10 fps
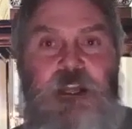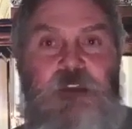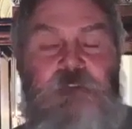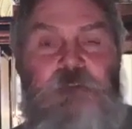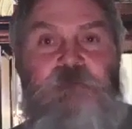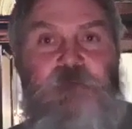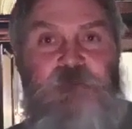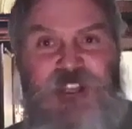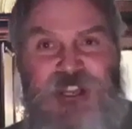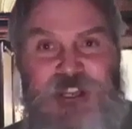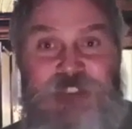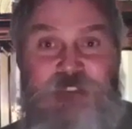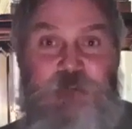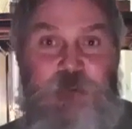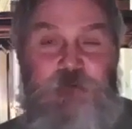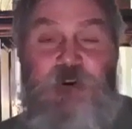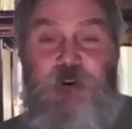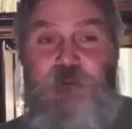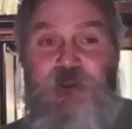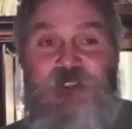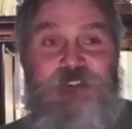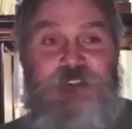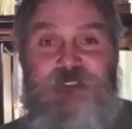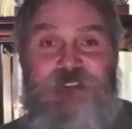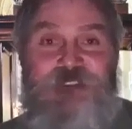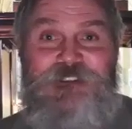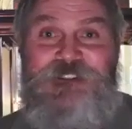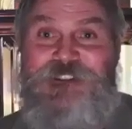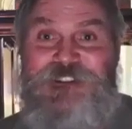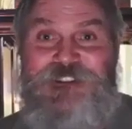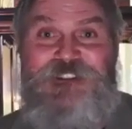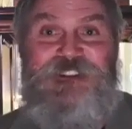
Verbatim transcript: a Gentile from Texas of all places,